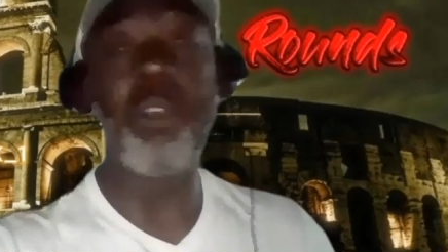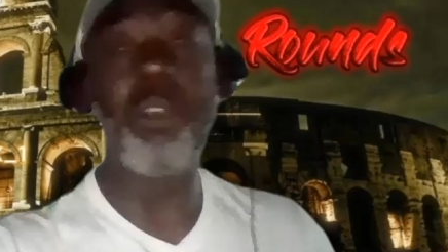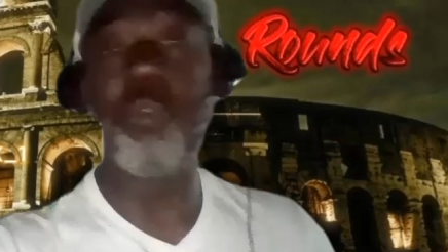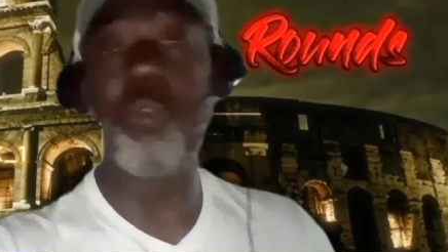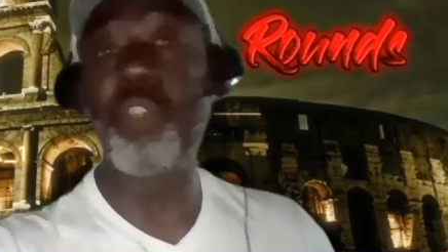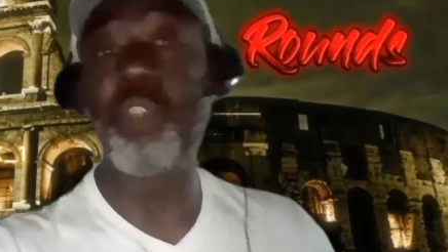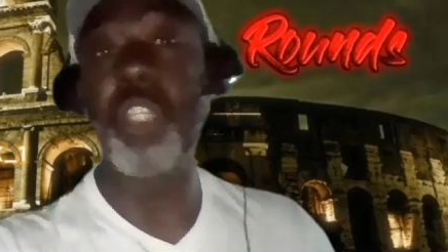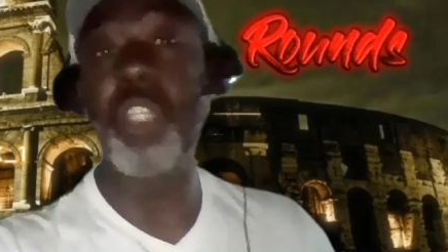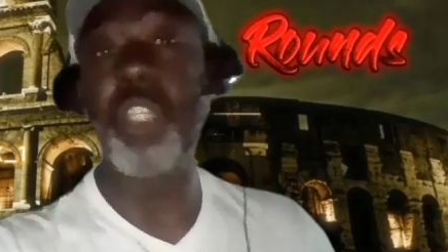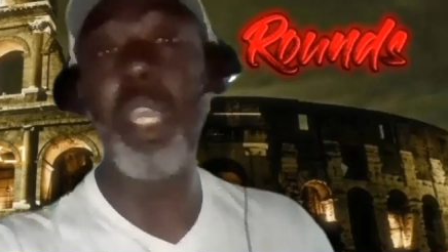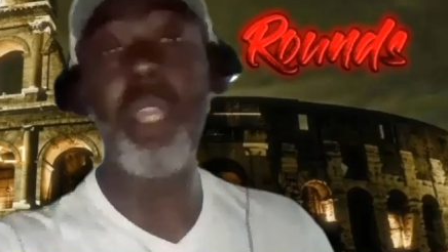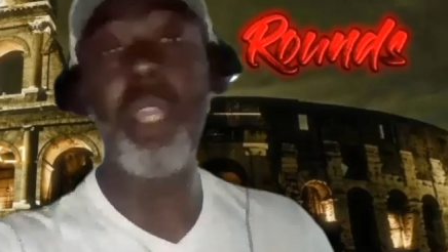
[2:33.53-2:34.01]
You've
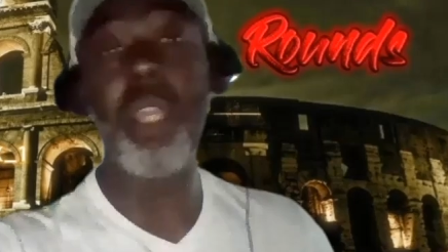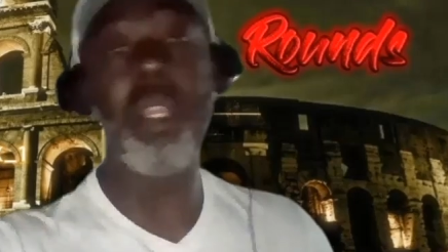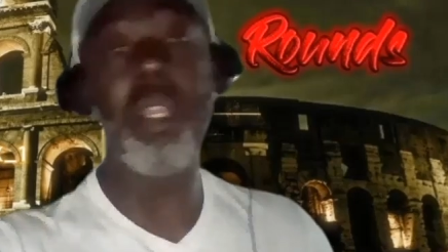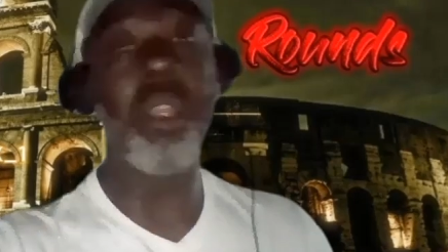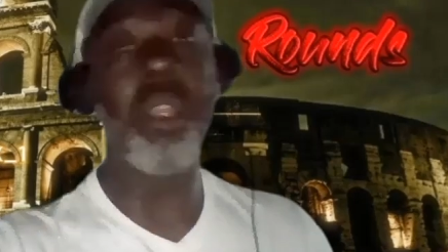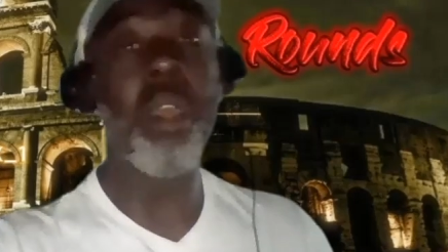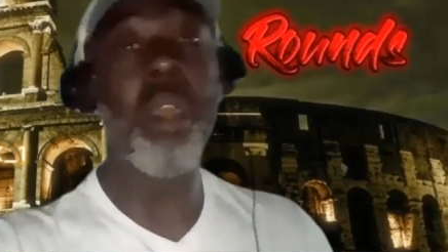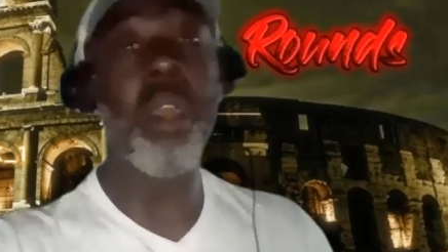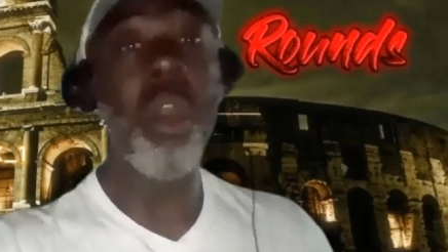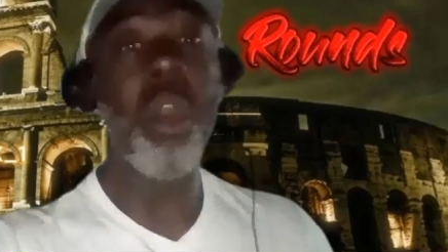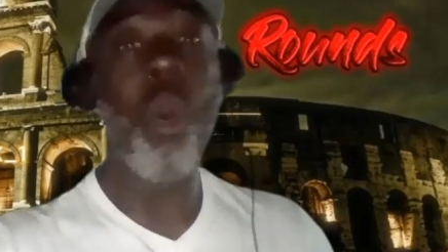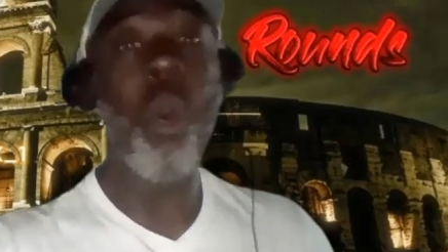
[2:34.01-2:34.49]
seen
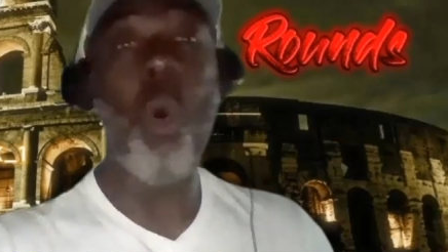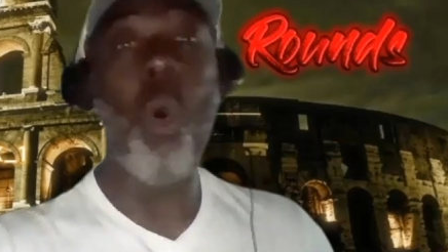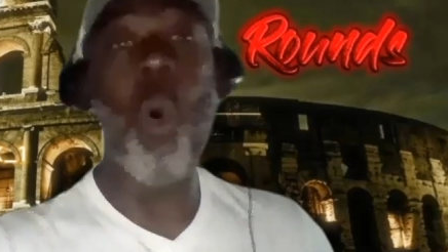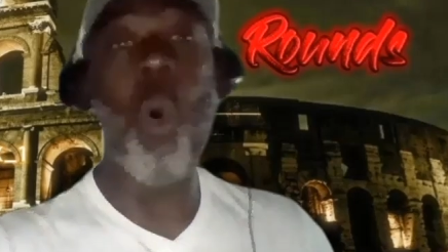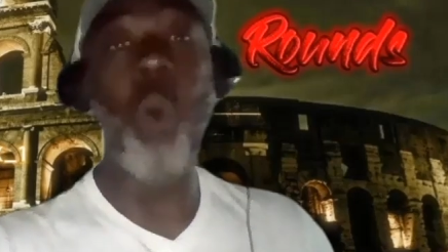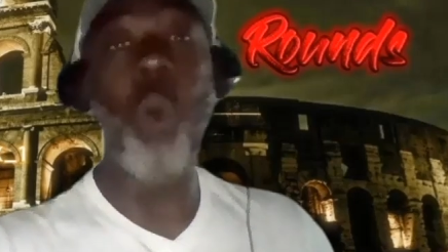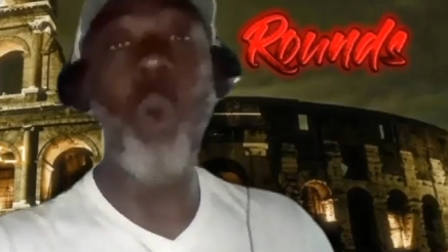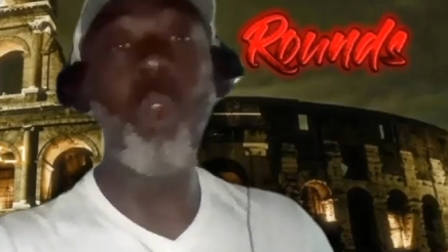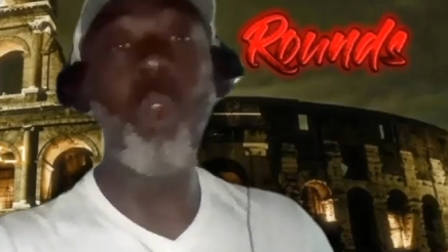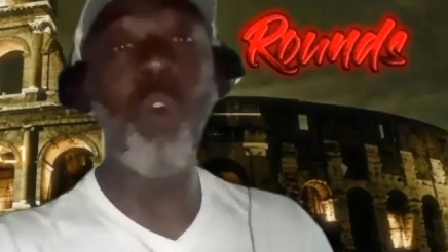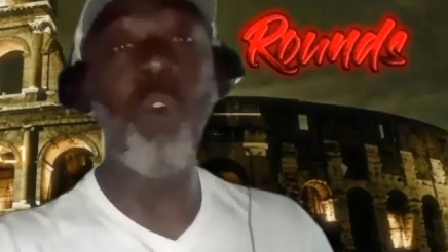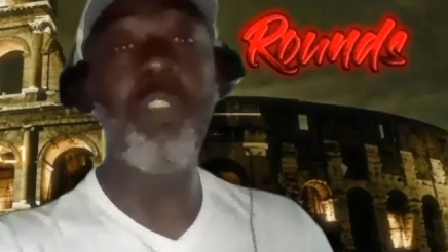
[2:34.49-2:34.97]
it
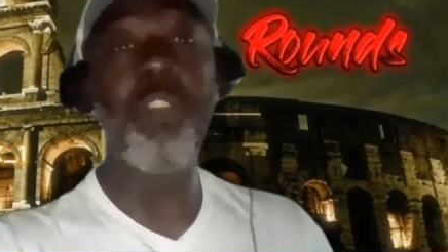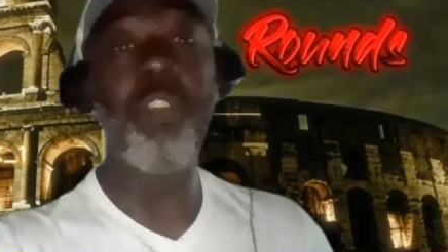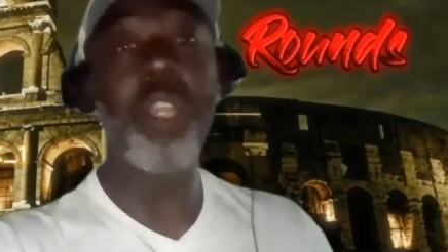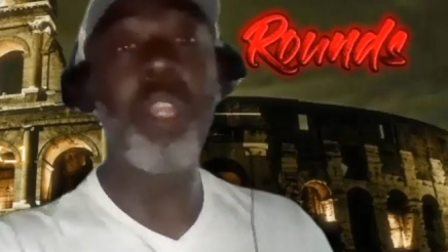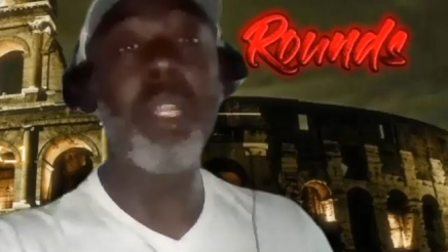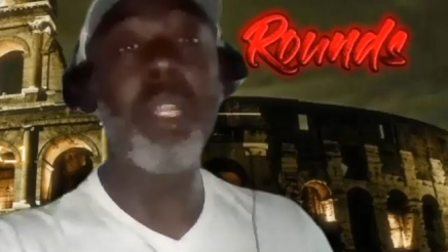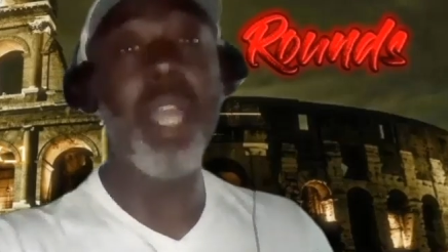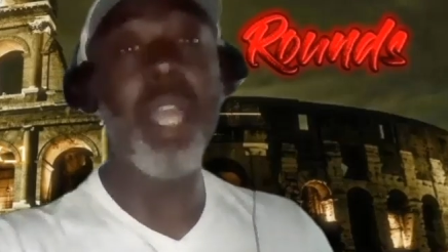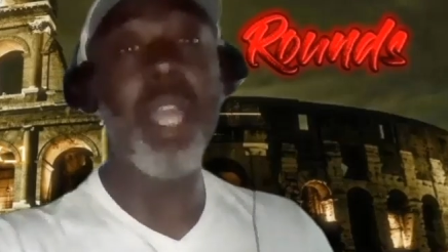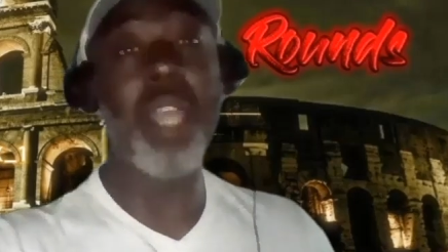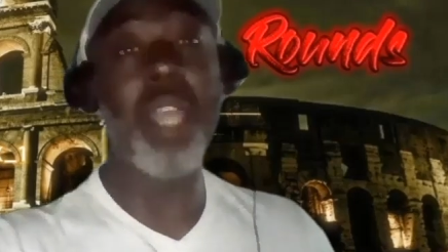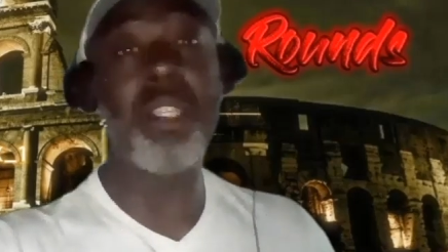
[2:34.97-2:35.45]
all over the
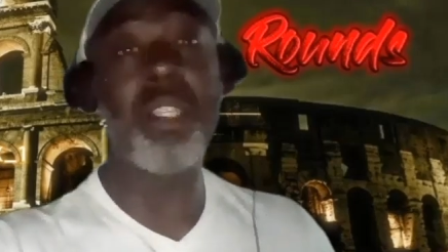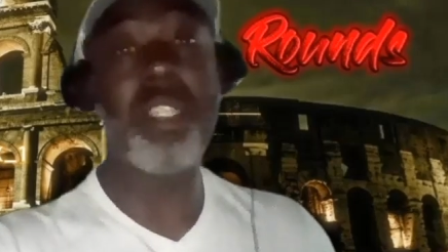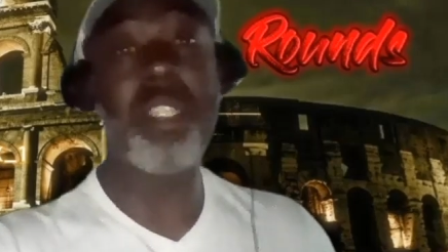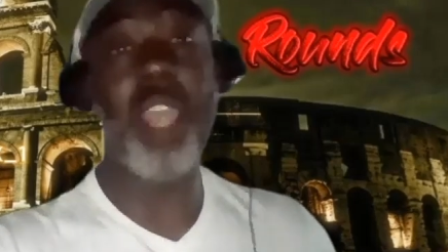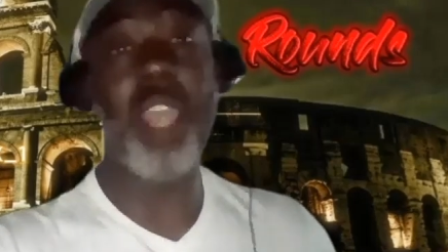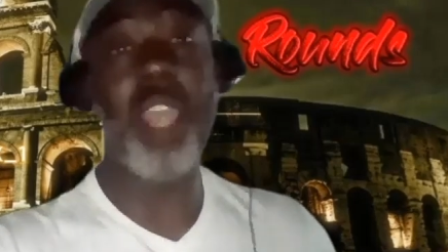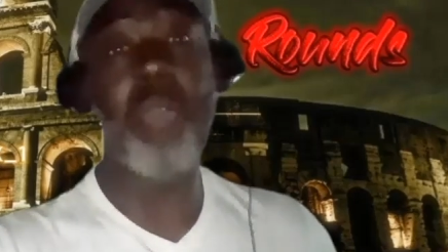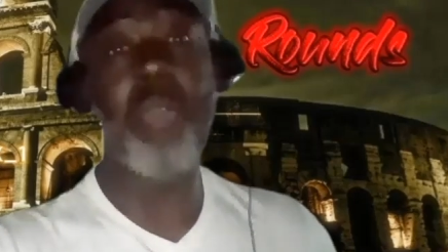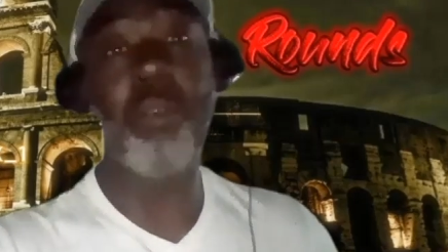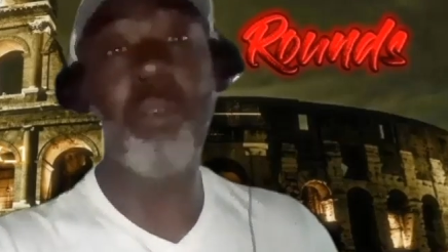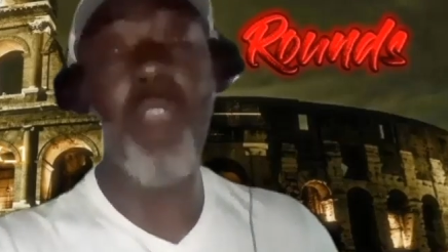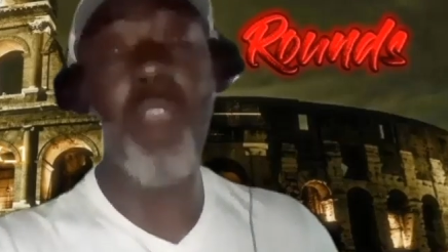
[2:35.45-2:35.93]

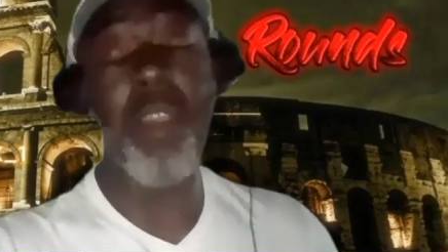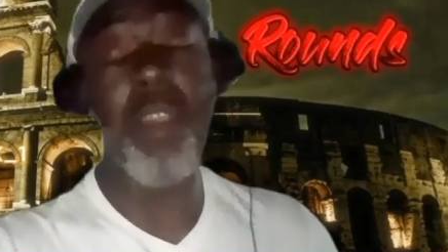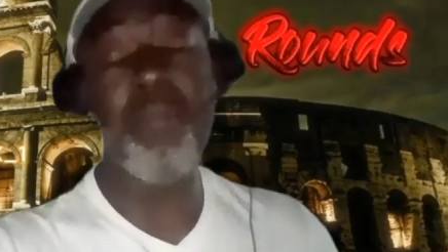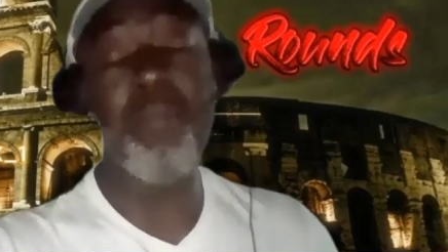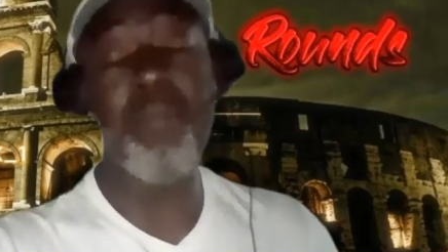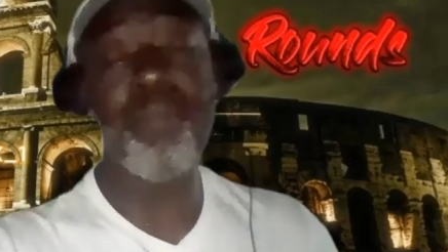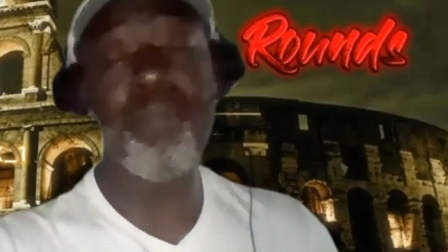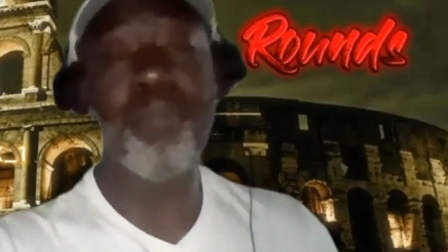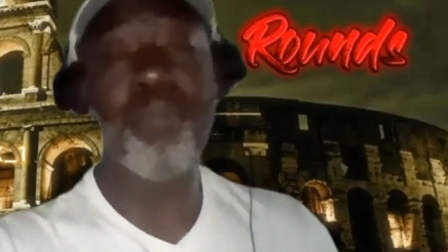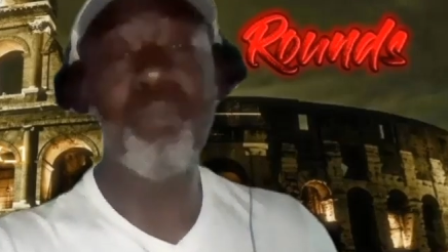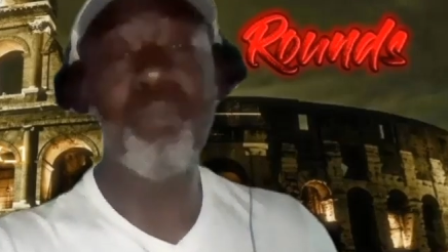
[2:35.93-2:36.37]
landscape, right?